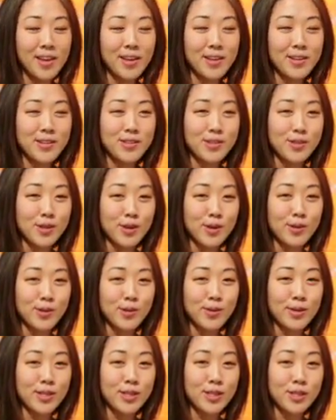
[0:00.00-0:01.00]
So
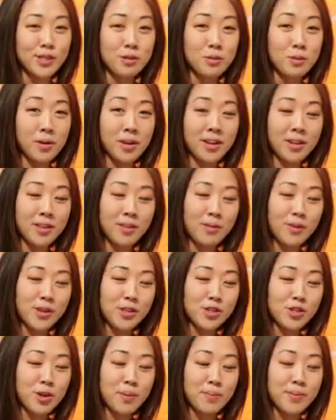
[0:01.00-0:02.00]
continued working in the
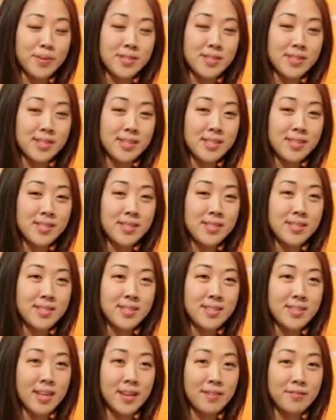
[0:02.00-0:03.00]
restaurant business,
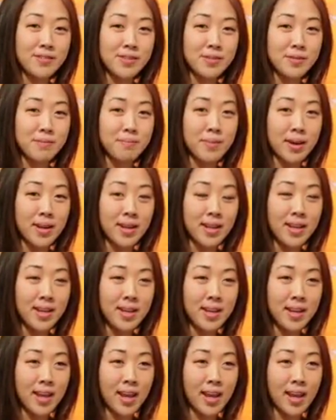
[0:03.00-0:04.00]
saved some
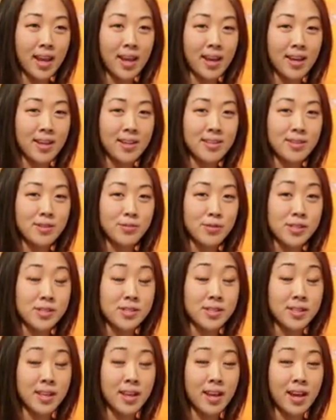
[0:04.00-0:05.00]
money, and
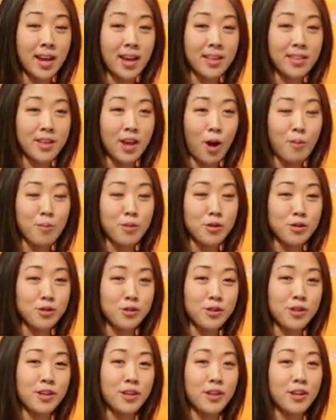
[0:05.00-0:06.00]
recently I had the
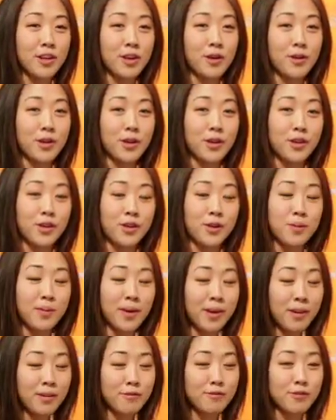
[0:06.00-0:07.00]
opportunity to go to
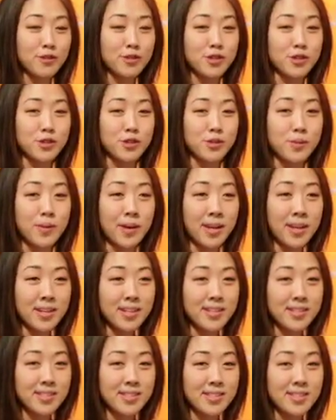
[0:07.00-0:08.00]
Cuba for 2
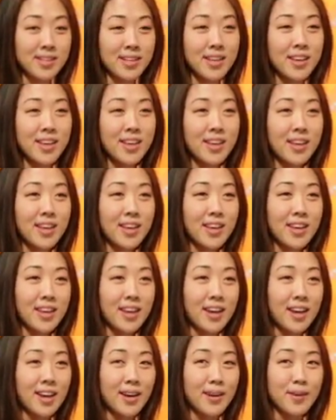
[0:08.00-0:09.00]
weeks.
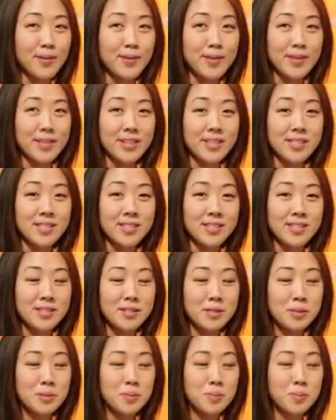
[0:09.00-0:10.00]
It
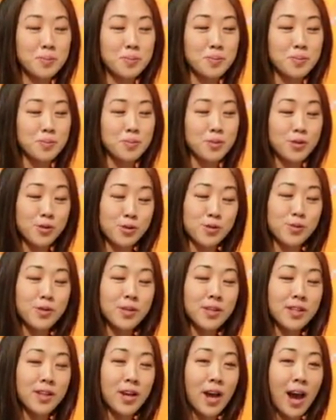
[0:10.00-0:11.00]
was a
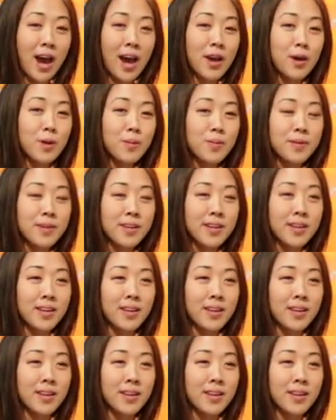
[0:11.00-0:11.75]
really eye-opening